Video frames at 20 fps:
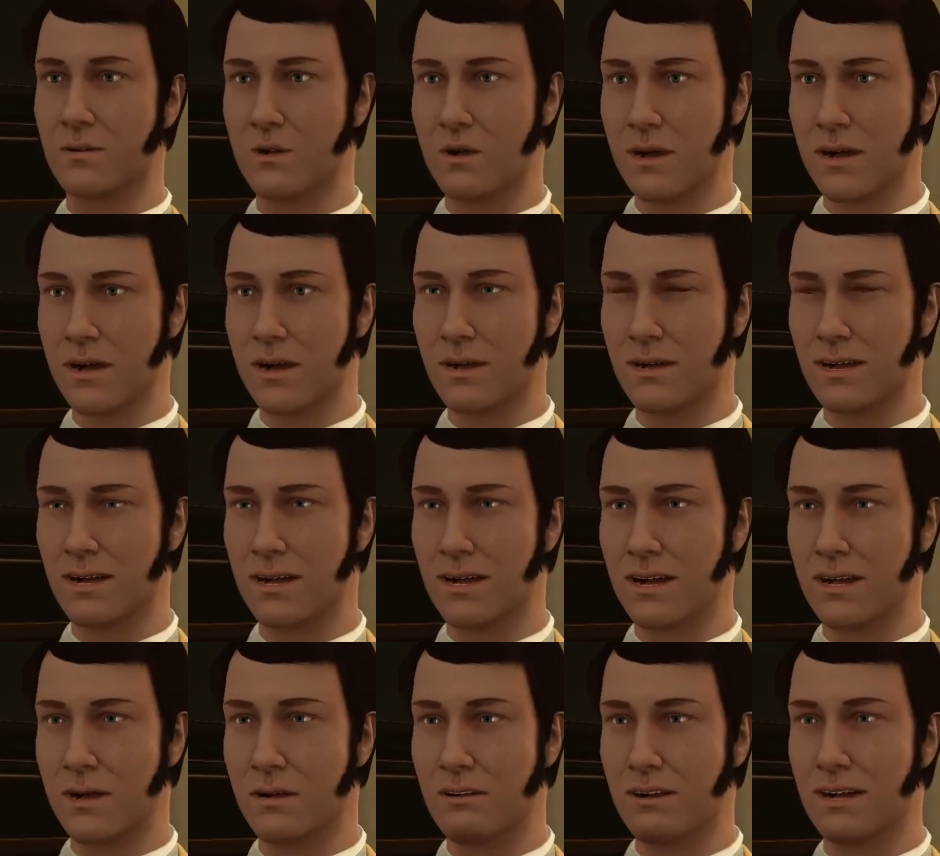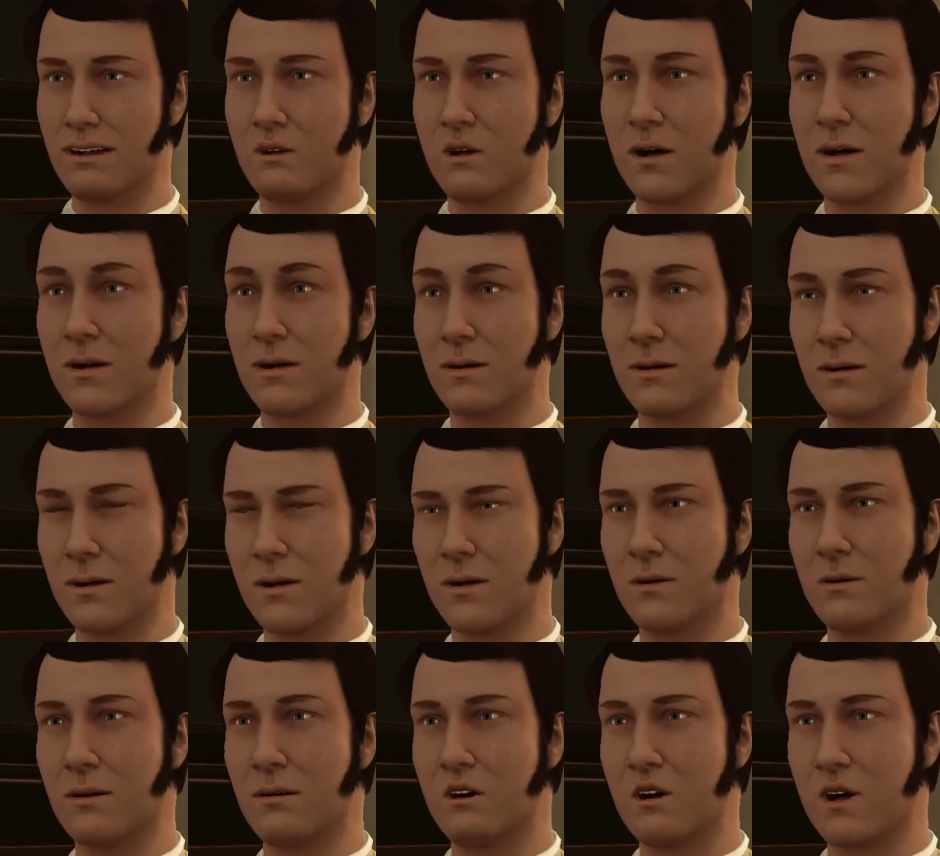One day I got involved with the
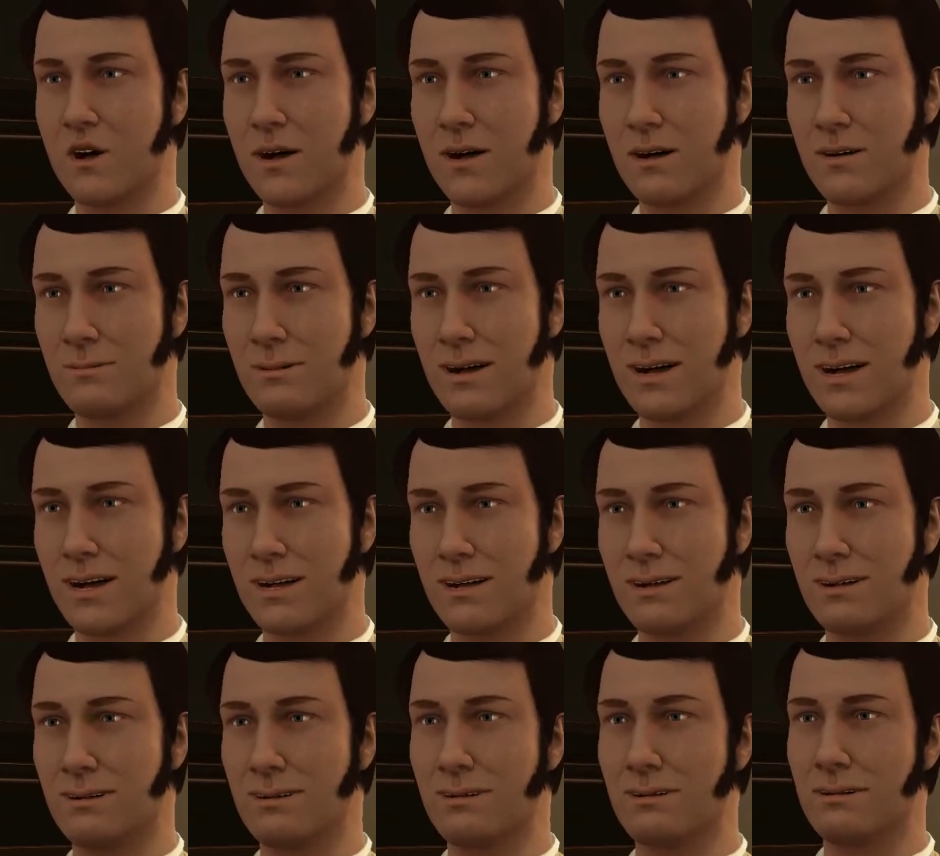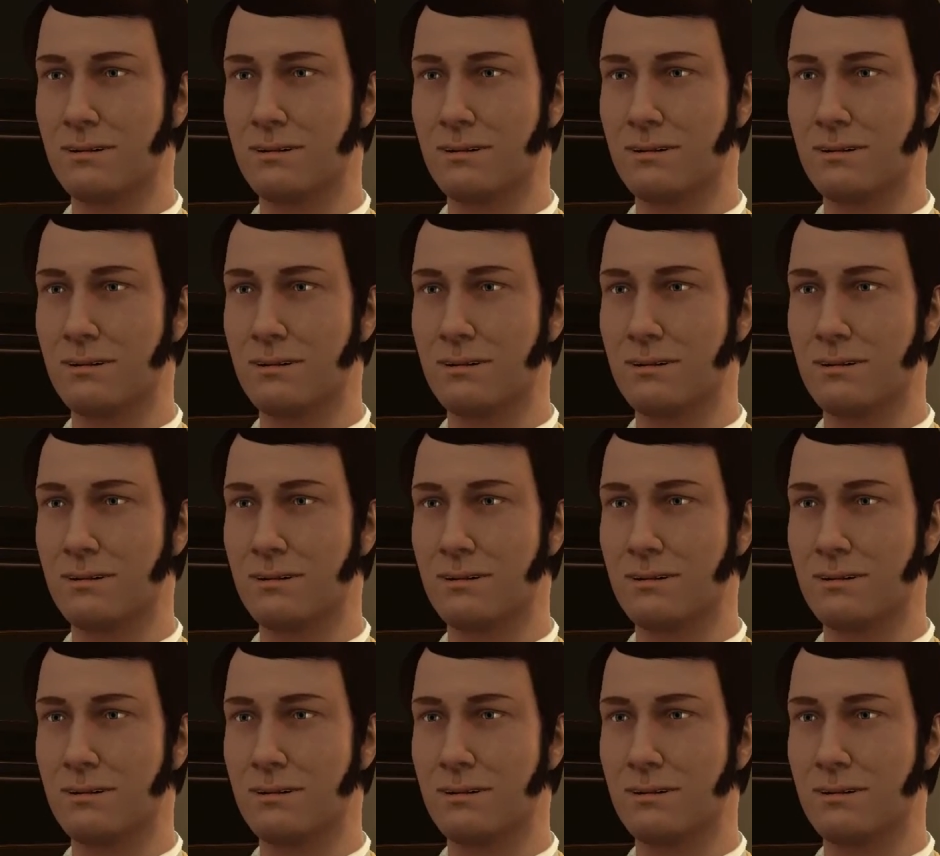sisters of one of the boys.